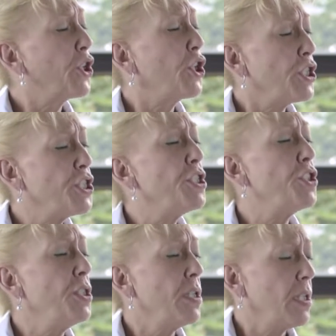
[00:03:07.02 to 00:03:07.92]
good,
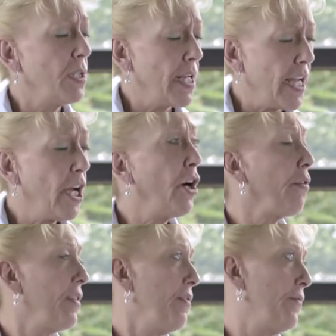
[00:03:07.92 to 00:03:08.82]

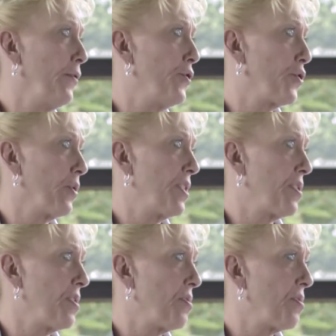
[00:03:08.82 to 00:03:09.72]
healthy food
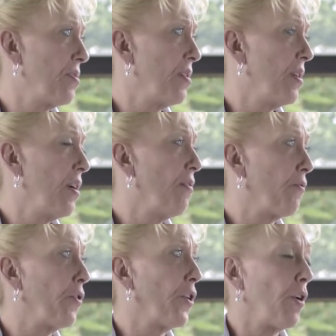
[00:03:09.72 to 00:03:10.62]
choices
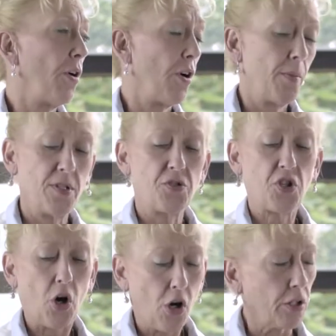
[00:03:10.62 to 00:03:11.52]
for almost
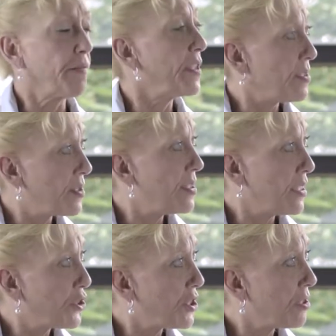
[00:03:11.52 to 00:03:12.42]
all of these
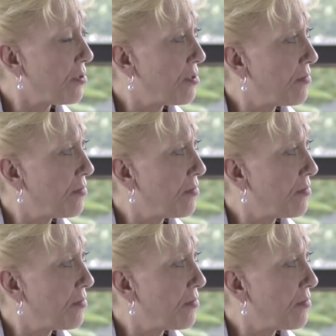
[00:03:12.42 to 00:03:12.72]
conditions?